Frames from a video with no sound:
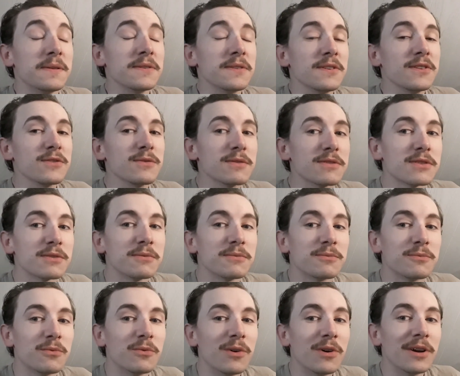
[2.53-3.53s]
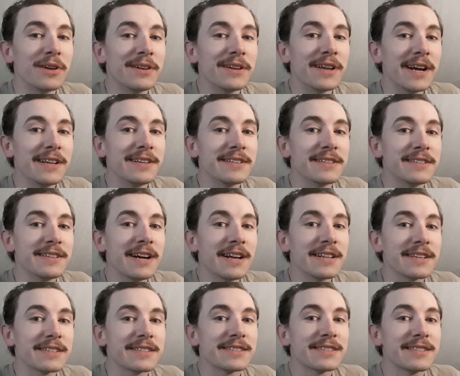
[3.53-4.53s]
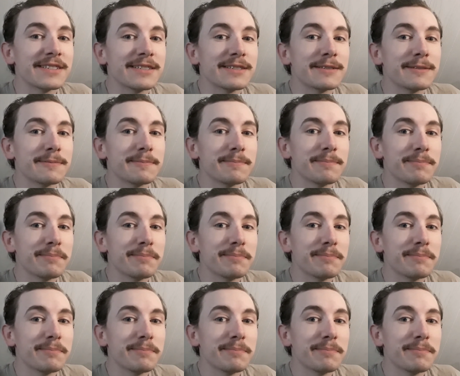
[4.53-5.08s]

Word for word: This was a one I did not expect